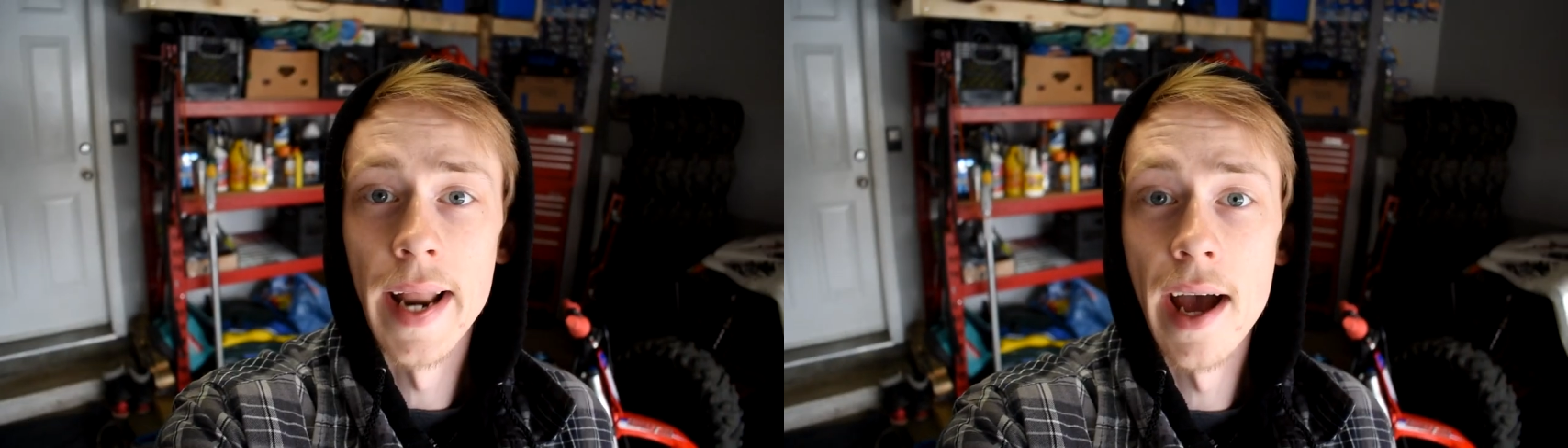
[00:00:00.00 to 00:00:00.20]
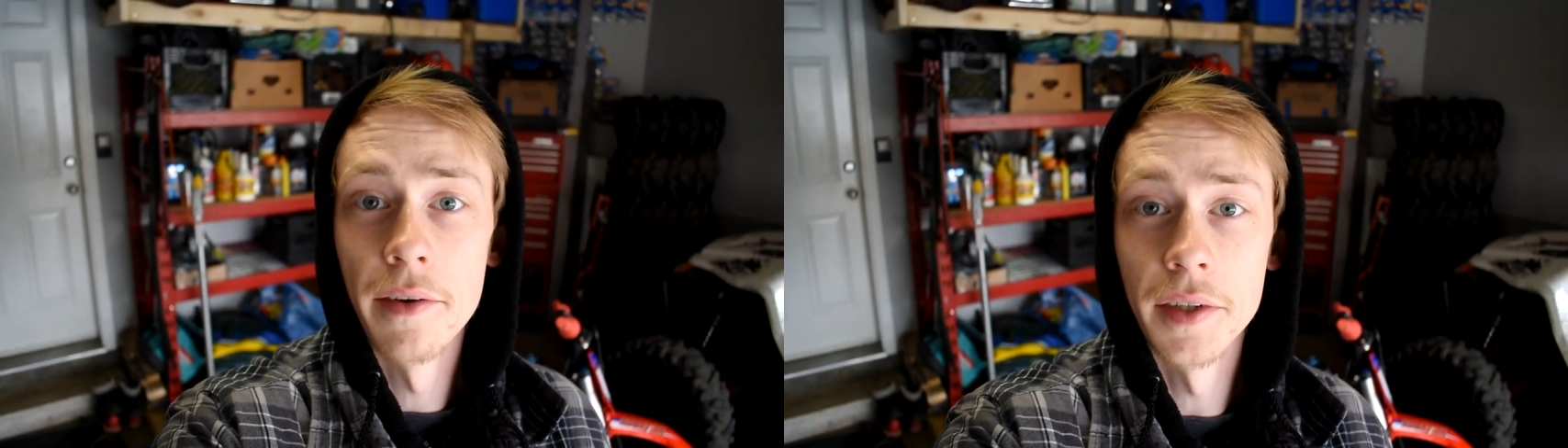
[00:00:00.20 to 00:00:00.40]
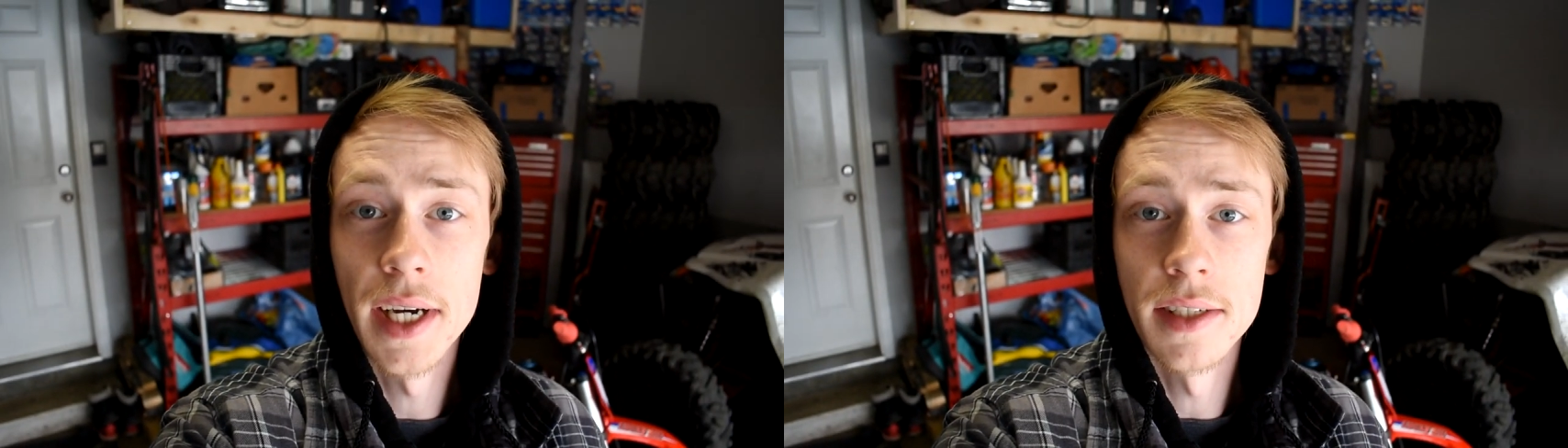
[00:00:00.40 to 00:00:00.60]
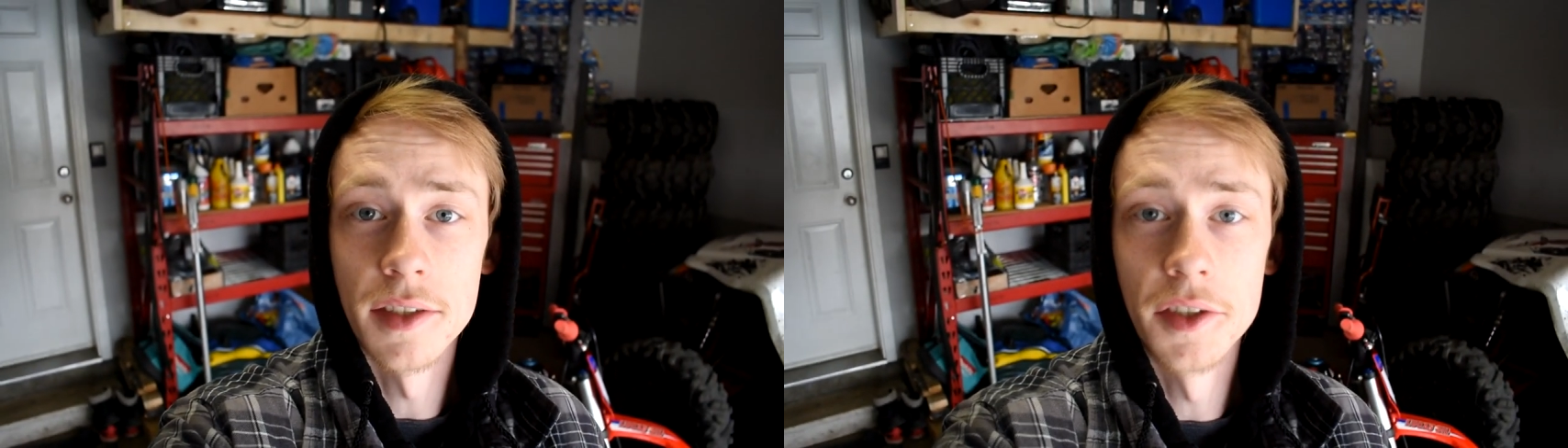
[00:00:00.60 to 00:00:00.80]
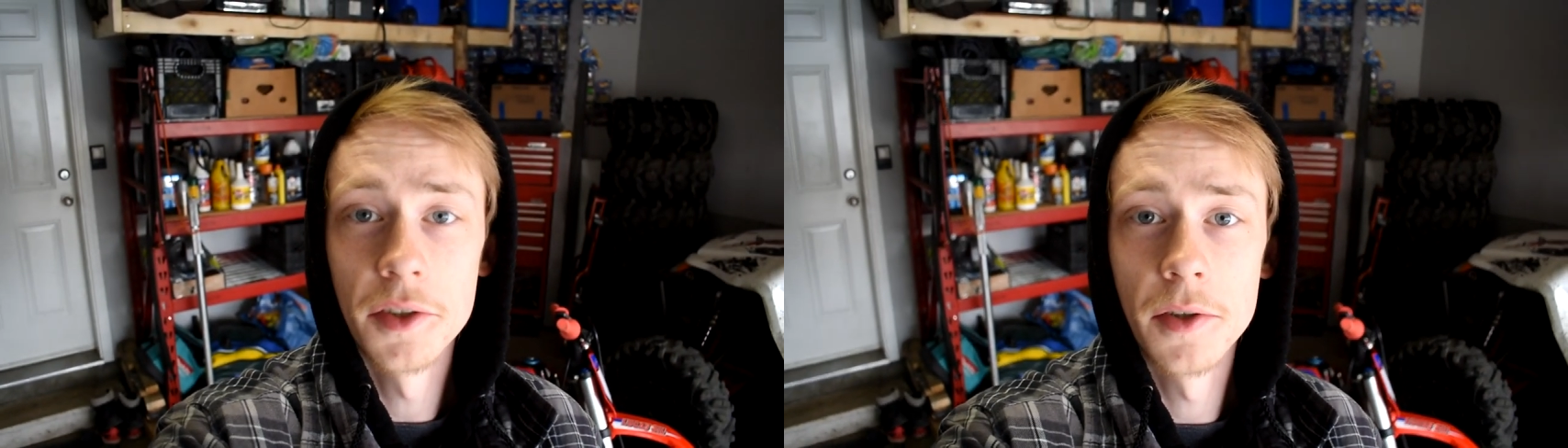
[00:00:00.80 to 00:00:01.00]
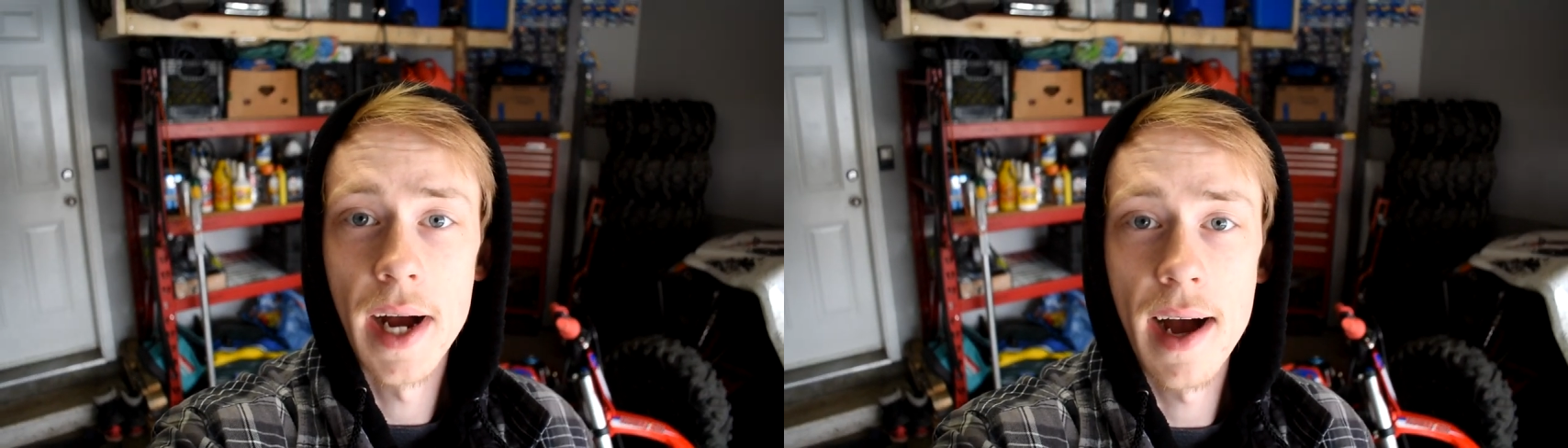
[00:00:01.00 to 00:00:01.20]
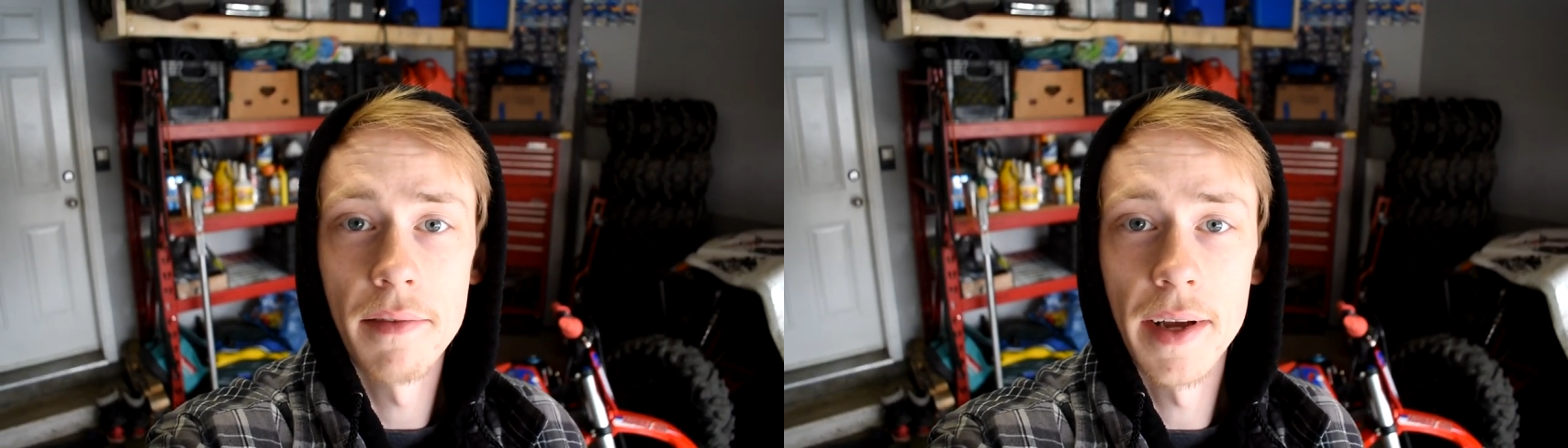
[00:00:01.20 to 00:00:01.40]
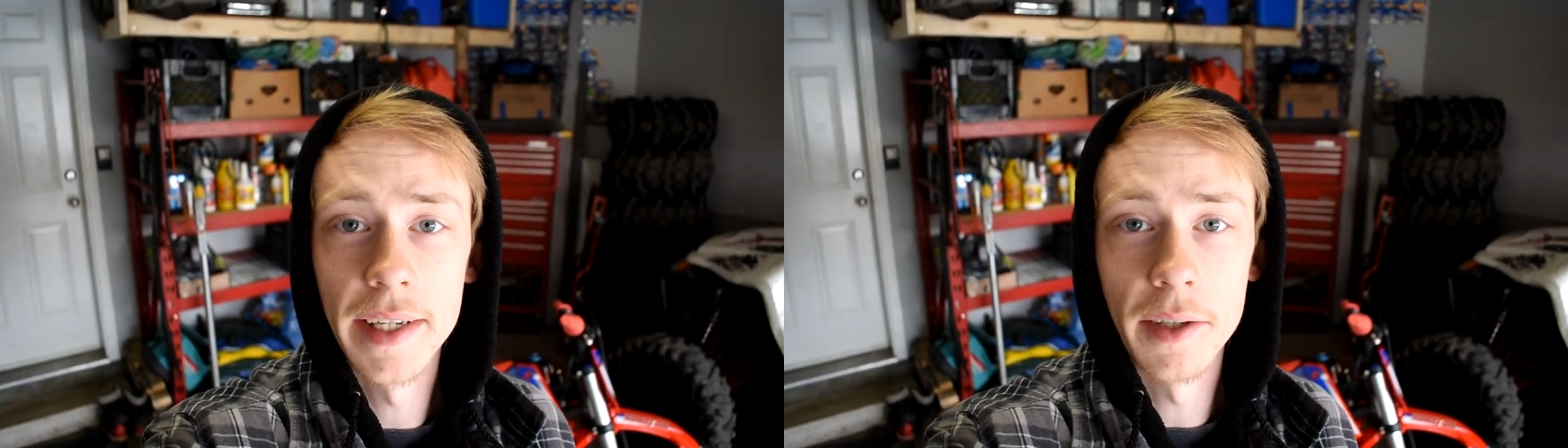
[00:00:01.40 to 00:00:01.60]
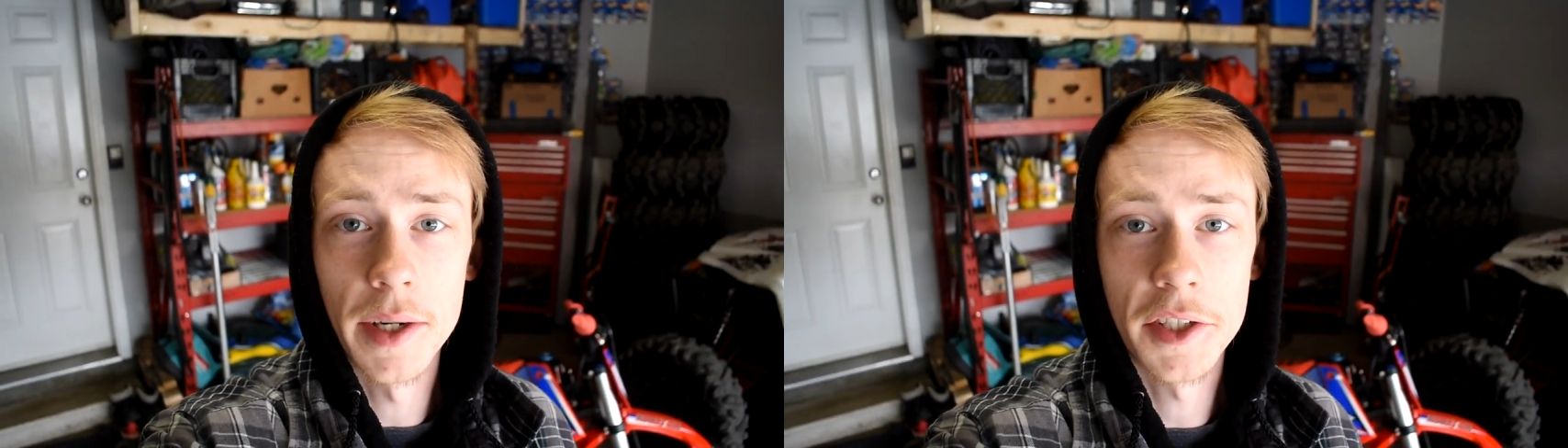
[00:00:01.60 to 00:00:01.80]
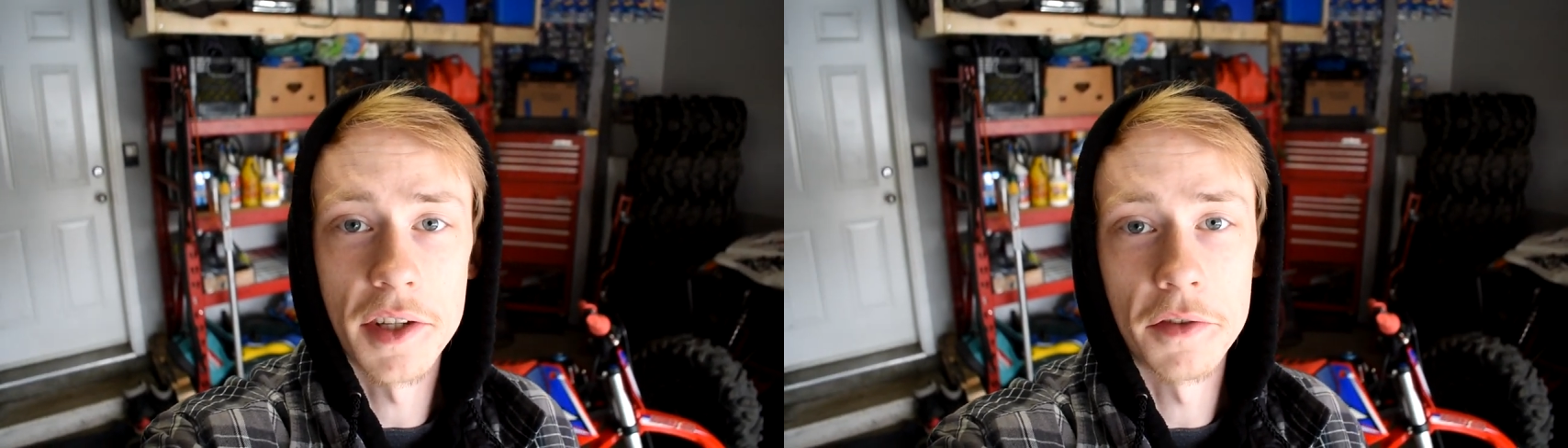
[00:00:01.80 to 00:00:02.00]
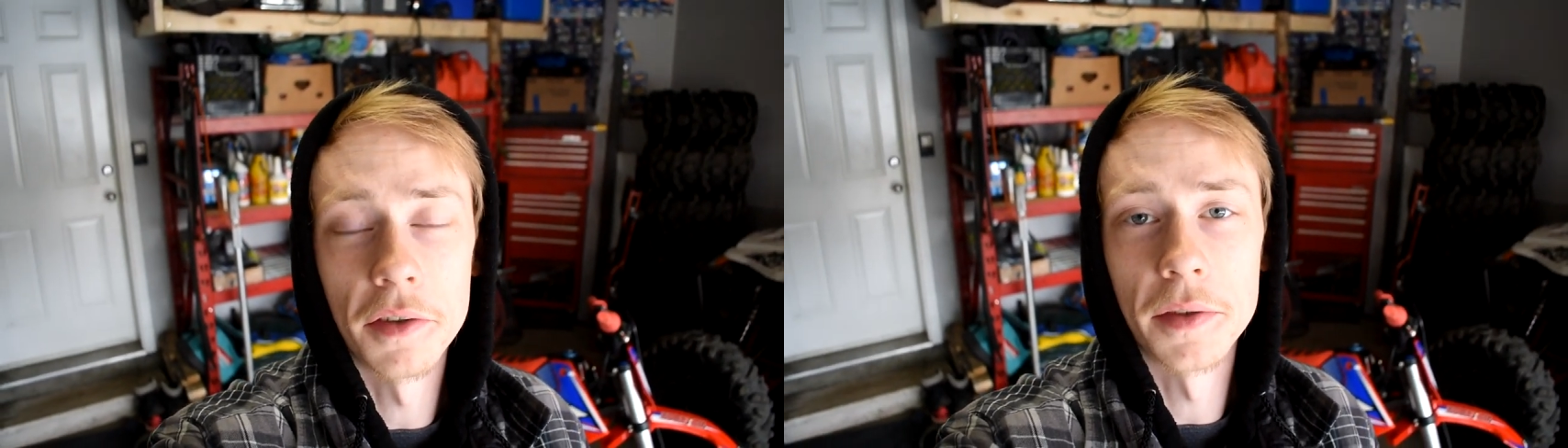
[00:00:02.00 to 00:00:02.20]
Now, if you guys do have any questions,